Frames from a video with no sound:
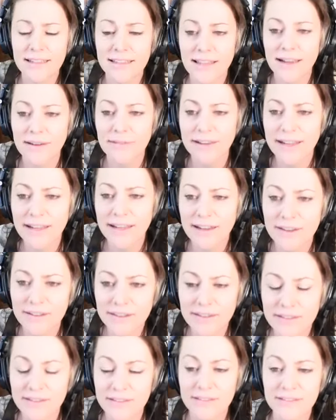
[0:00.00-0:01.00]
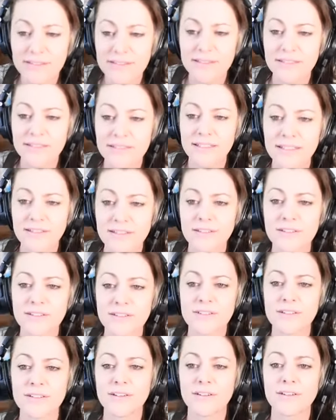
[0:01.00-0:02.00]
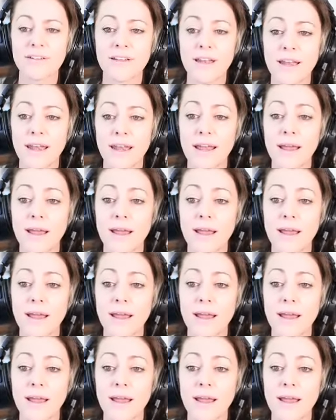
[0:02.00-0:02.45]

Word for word: there we go a little closer. Hold on.